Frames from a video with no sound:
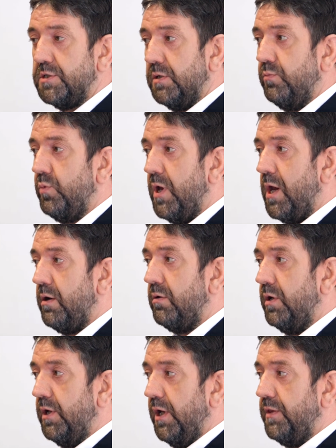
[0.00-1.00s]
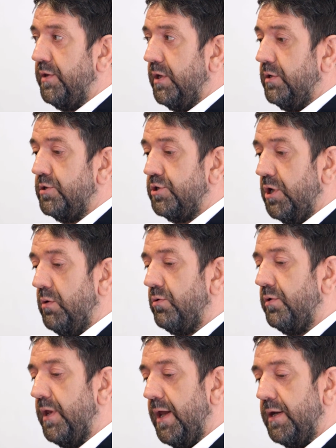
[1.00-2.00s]
somewhere in the intro or
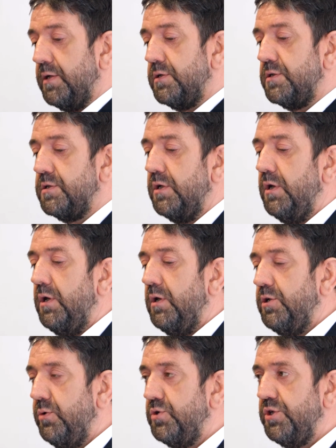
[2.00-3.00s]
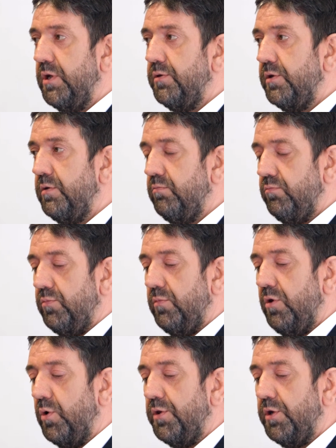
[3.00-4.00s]
at the end, usually on
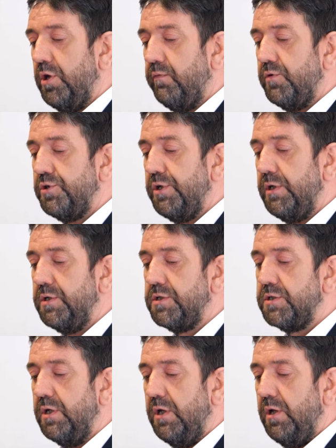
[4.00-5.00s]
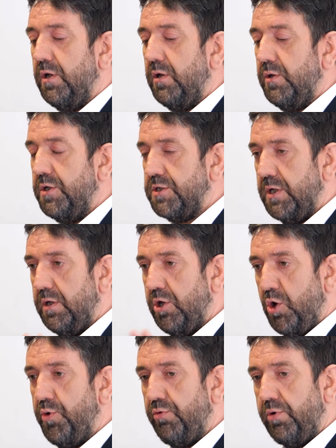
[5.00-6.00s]
one of the cover sheets. You say
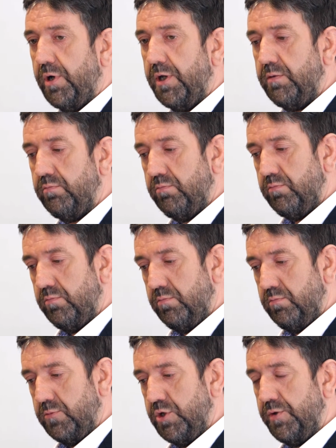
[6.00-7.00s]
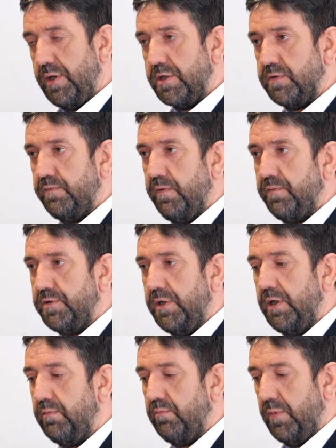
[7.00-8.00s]
copyright
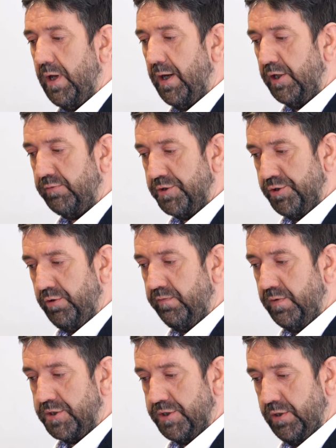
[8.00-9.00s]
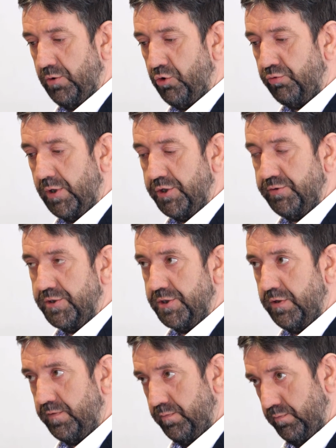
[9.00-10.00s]
2015, Anglia Ruskin University, all rights
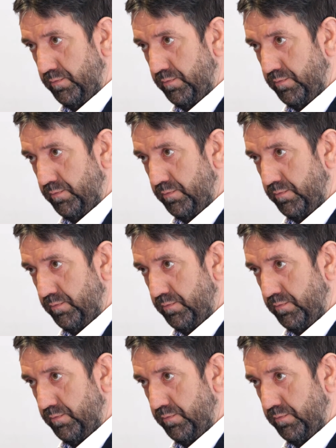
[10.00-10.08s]
reserved.